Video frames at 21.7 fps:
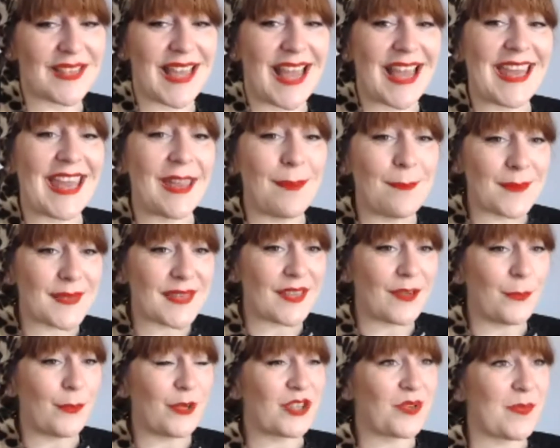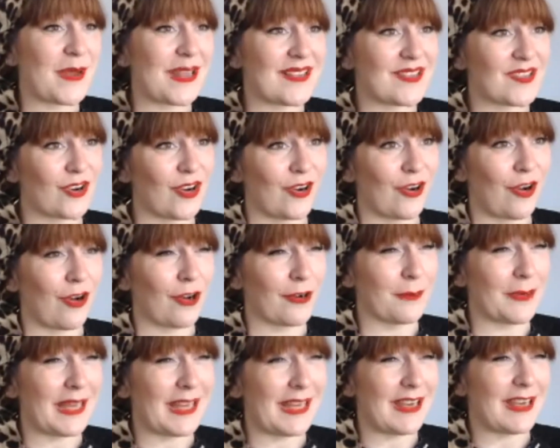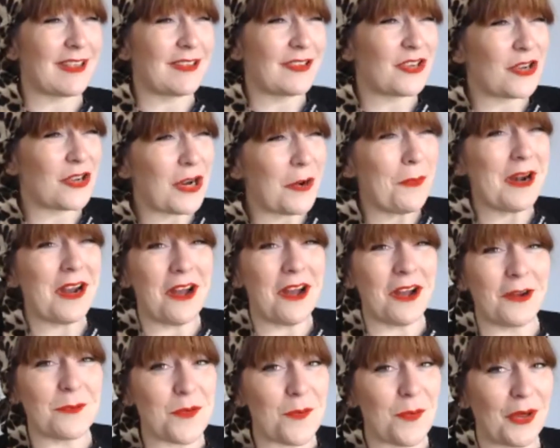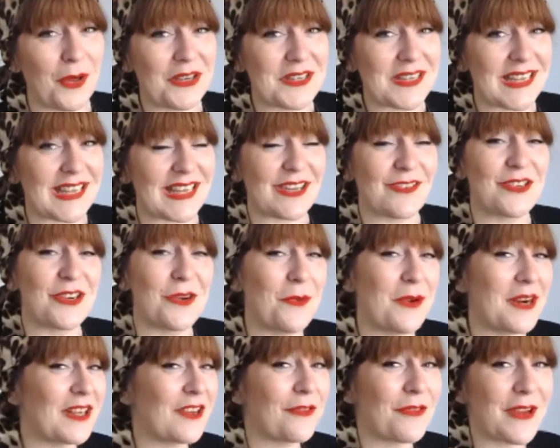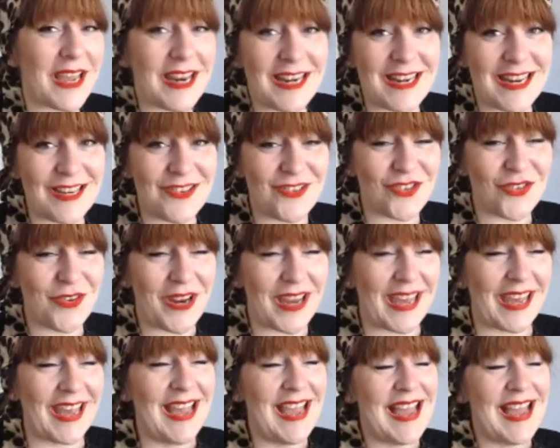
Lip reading: Ahimsa, which means non-harming. You don't want to harm your body. You don't want to create an injury.